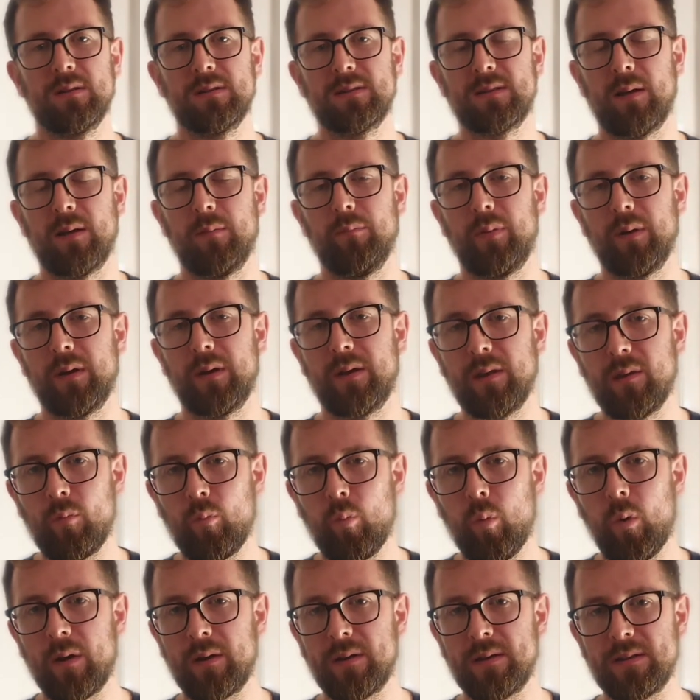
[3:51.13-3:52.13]
somebody
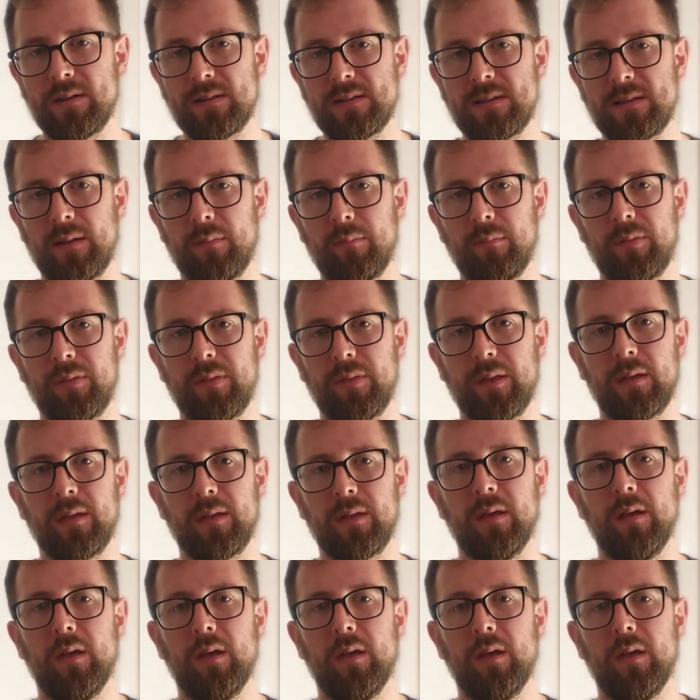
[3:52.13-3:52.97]
wants something